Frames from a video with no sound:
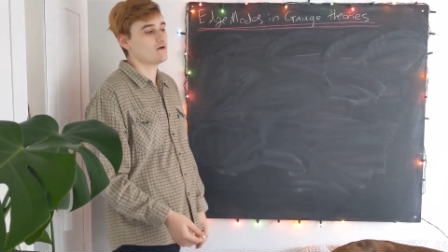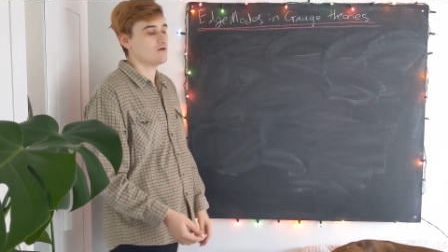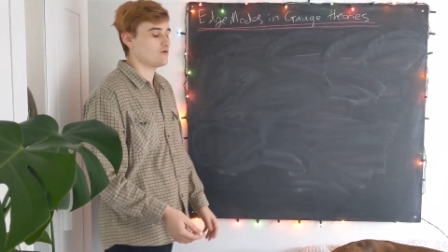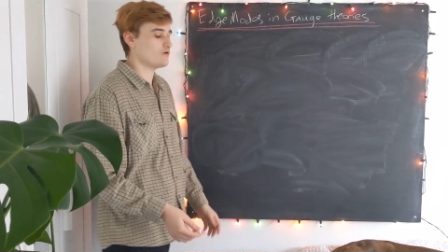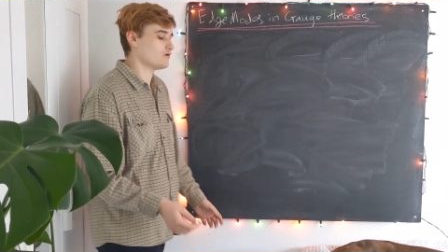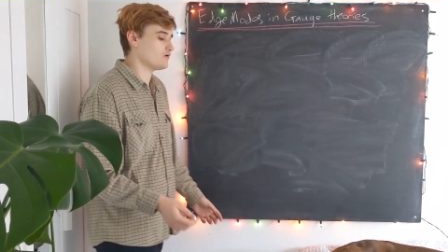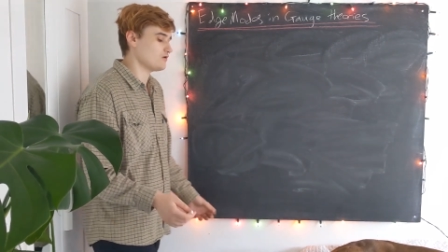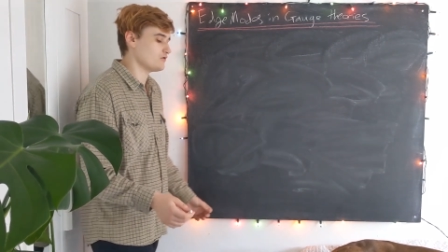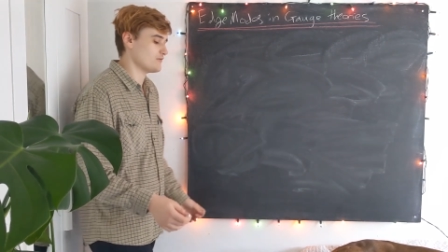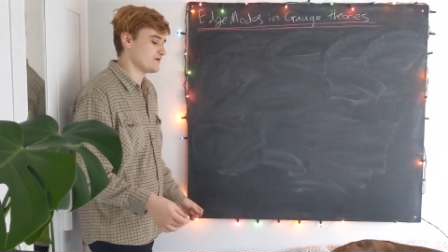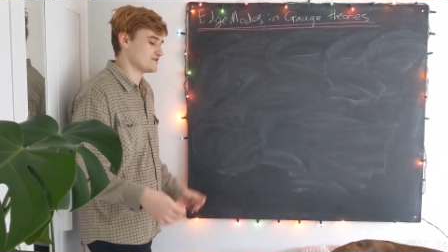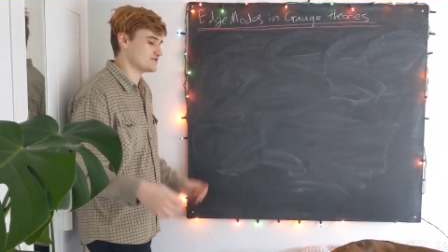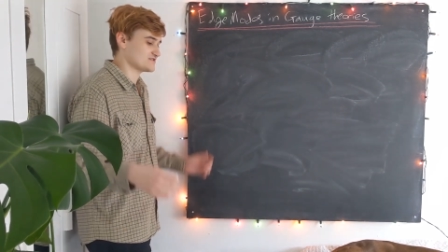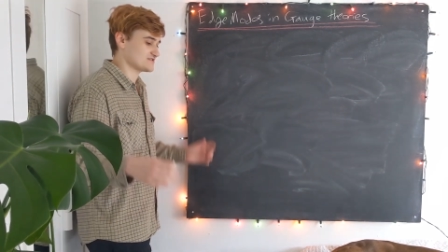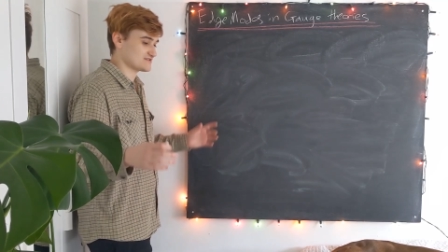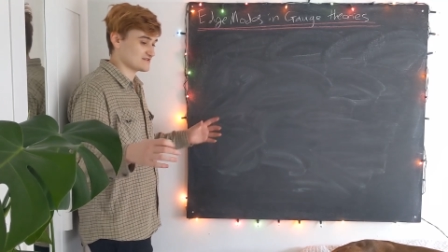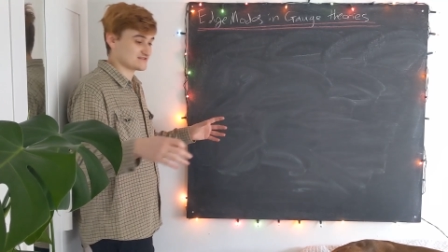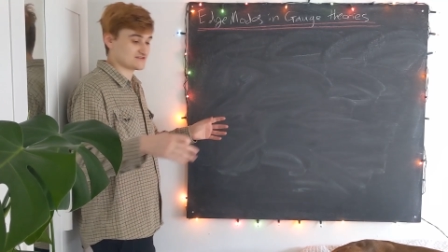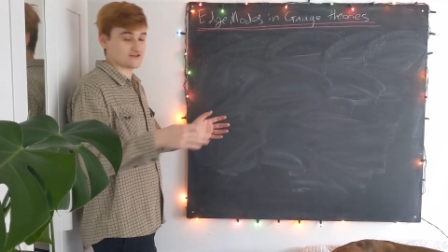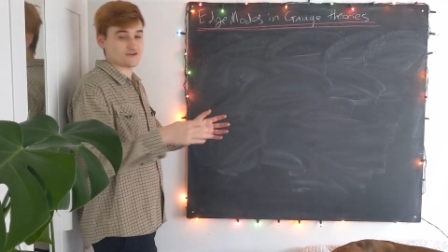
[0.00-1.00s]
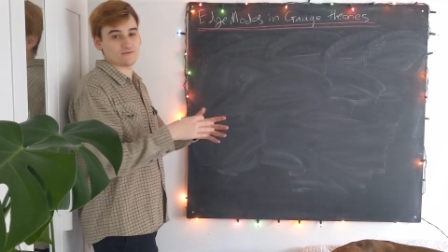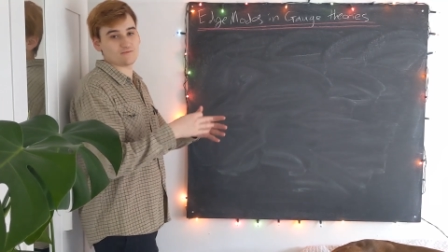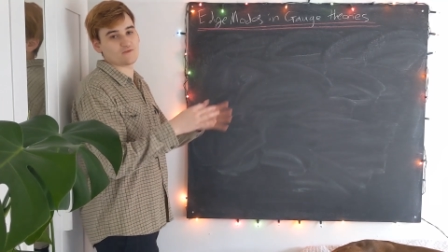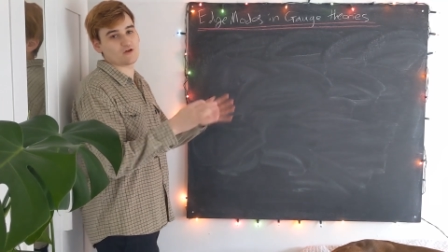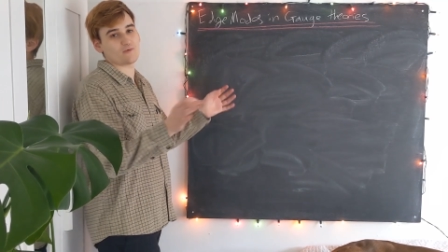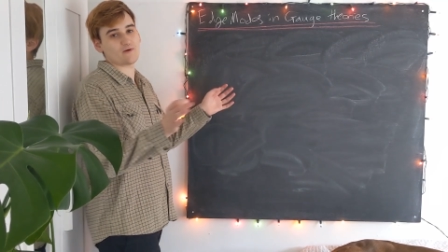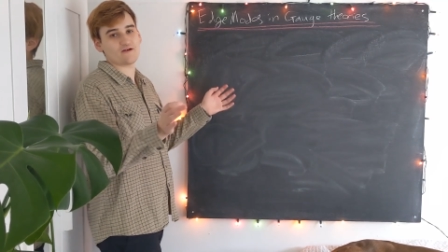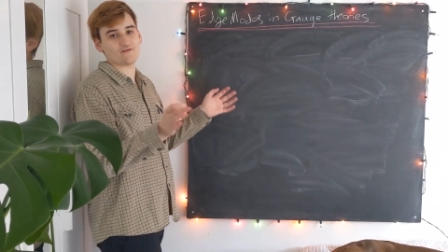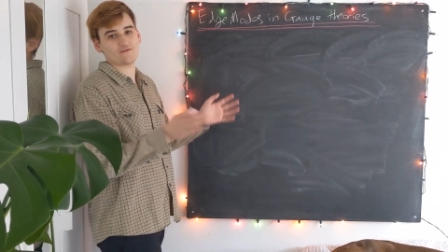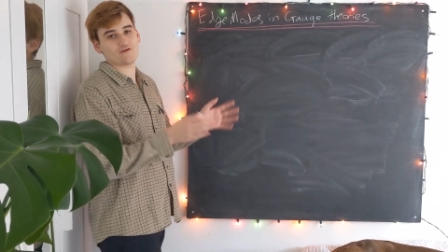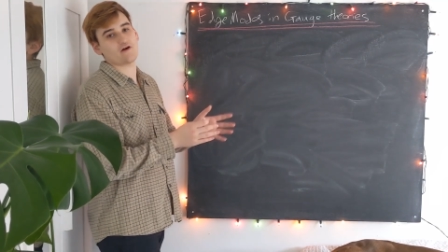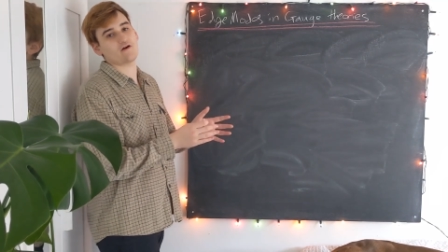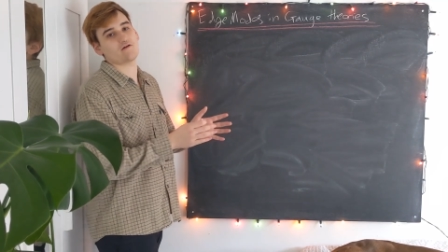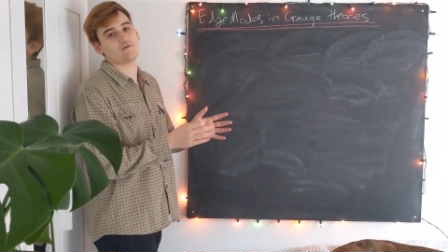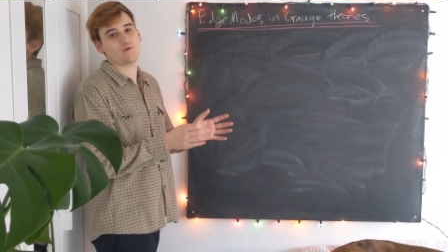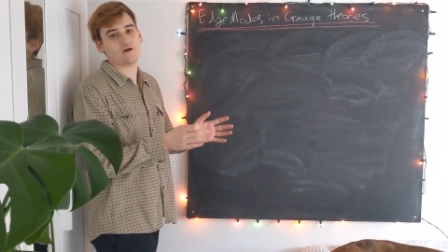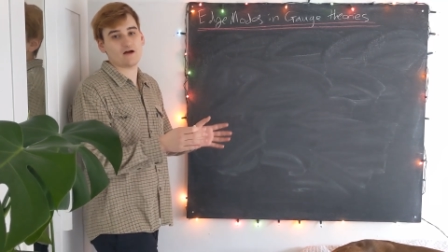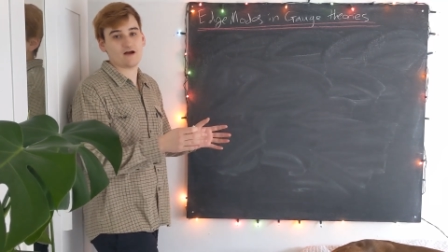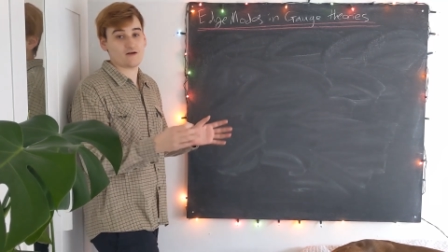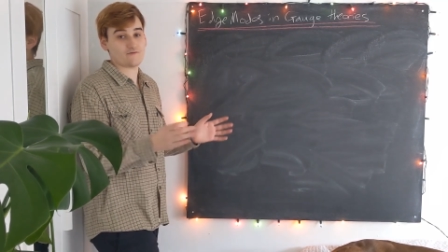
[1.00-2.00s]
or we just assume that we're
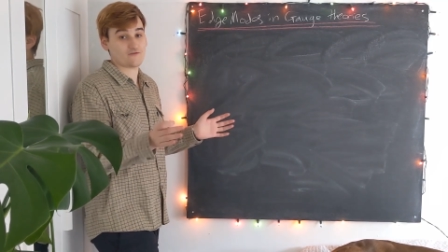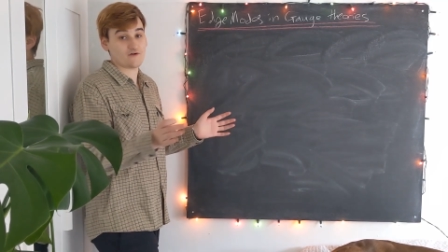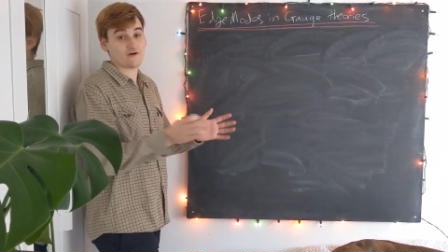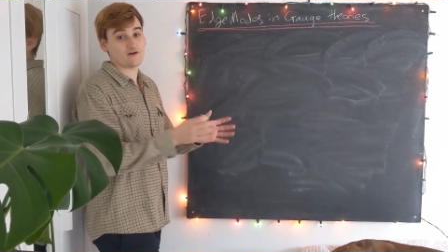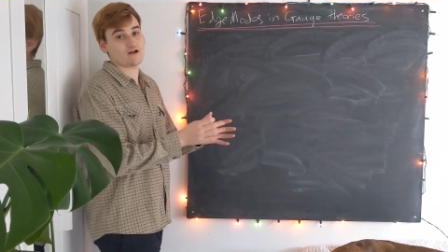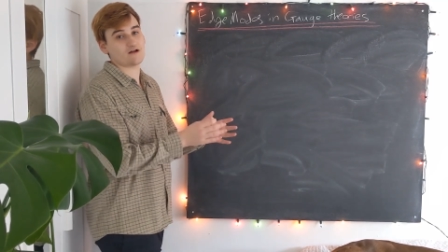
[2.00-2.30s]
far